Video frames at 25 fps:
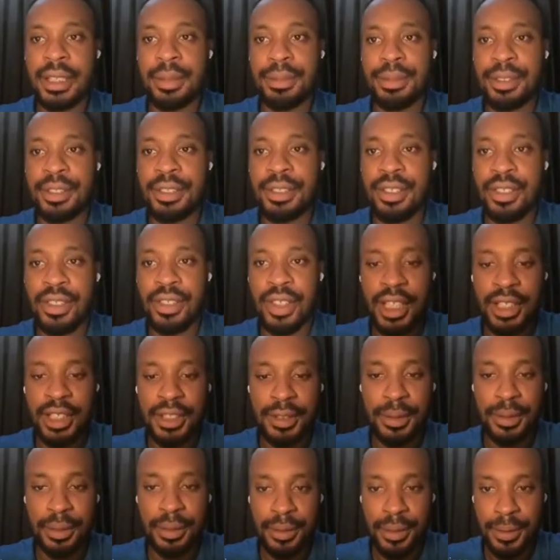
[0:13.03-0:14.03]
So I'm just going to ask
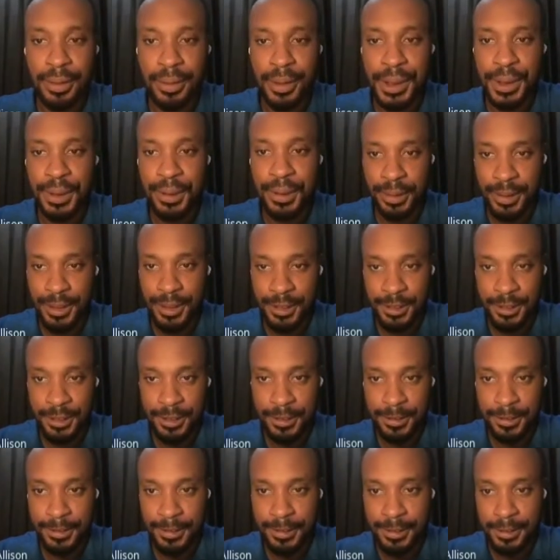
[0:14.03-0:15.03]
some trivial
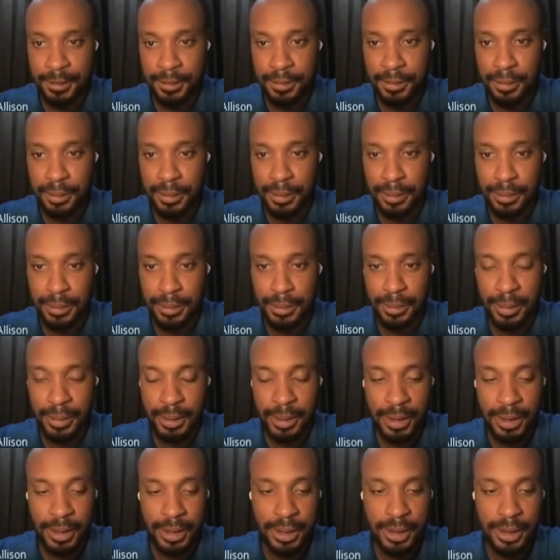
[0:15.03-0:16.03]
questions. And
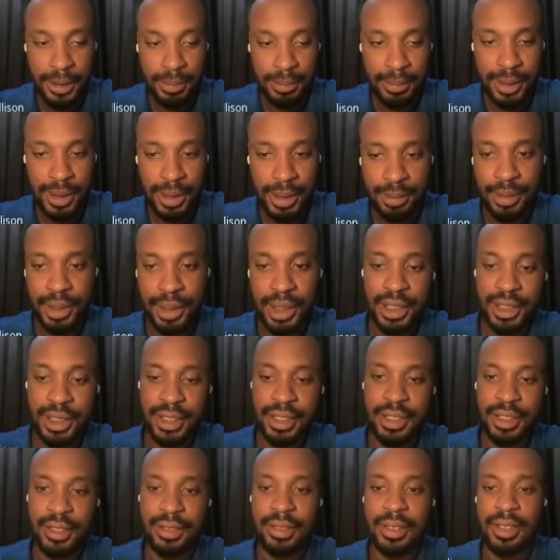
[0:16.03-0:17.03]
I'll be
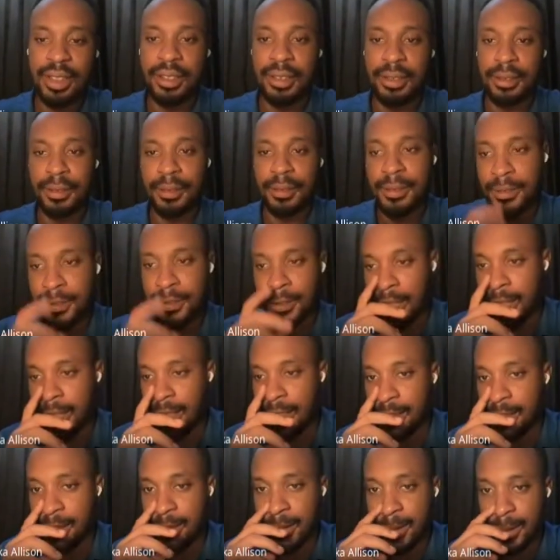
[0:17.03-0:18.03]
asking around. I
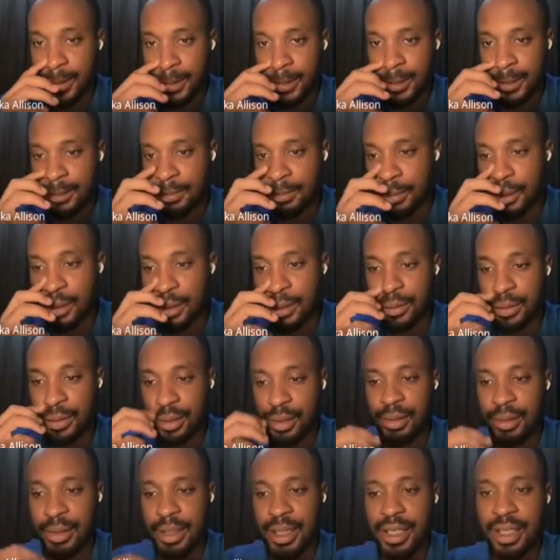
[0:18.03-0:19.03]
think both of
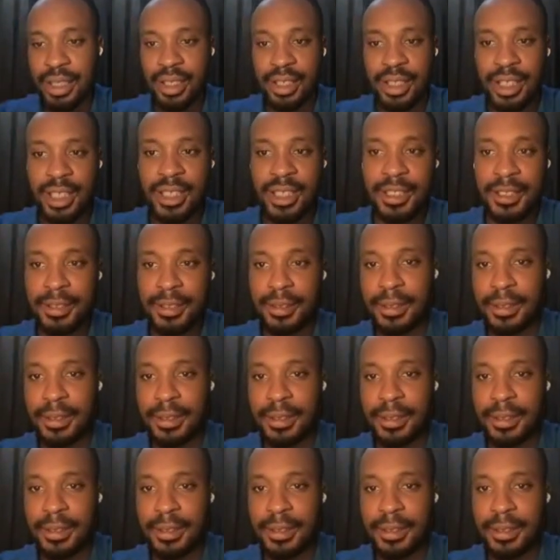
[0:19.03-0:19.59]
you were in class.